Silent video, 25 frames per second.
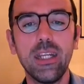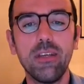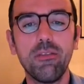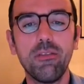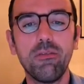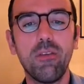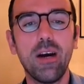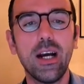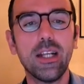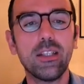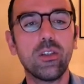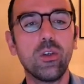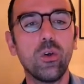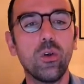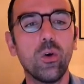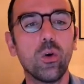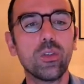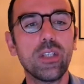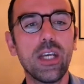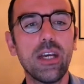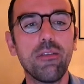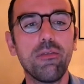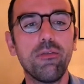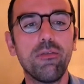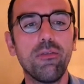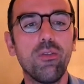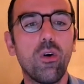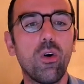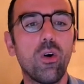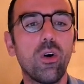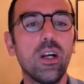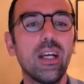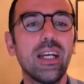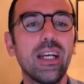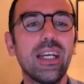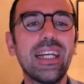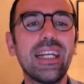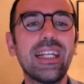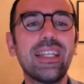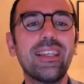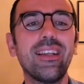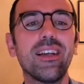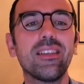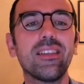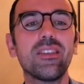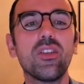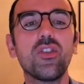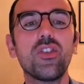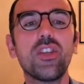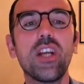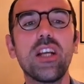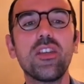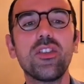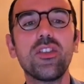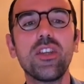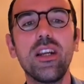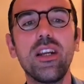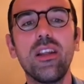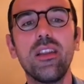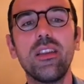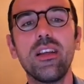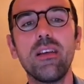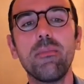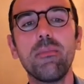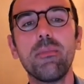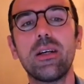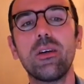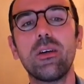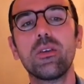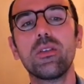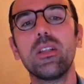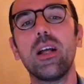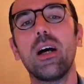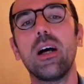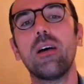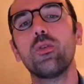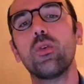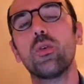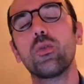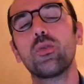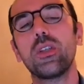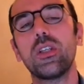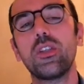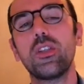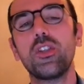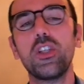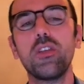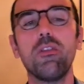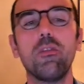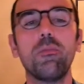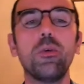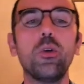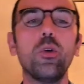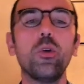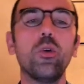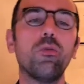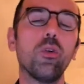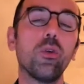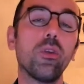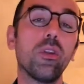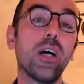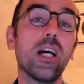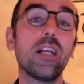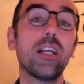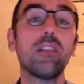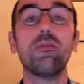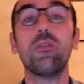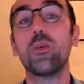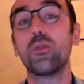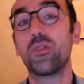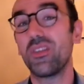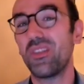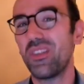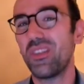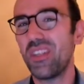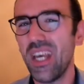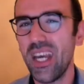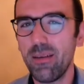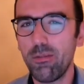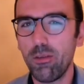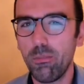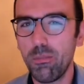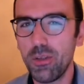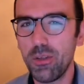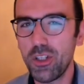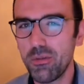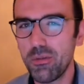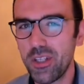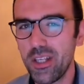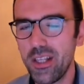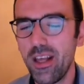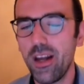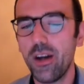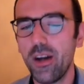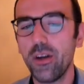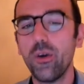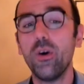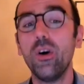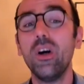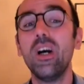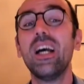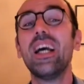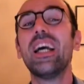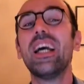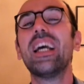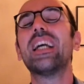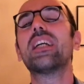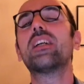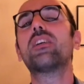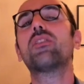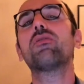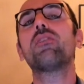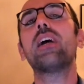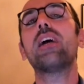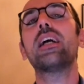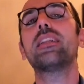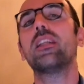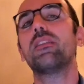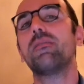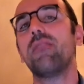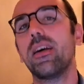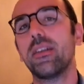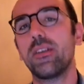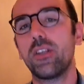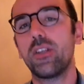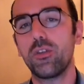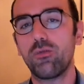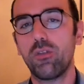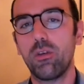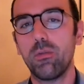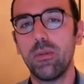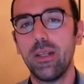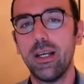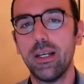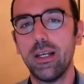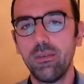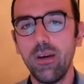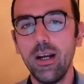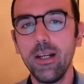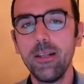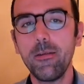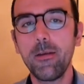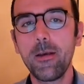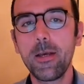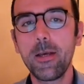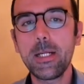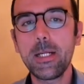If white goes f4, it doesn't change anything, because now you also achieve a beautiful knight versus terrible bishop scenario. Great advantage for black, right?